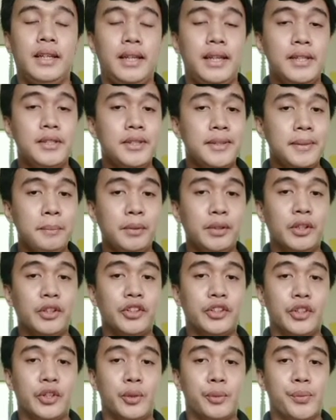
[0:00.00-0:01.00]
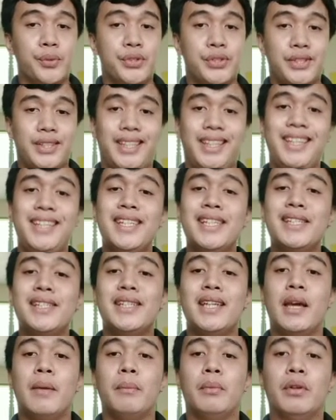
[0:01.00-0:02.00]
In simpler terms, in
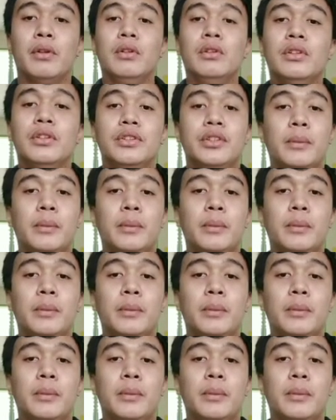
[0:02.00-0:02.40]
this level,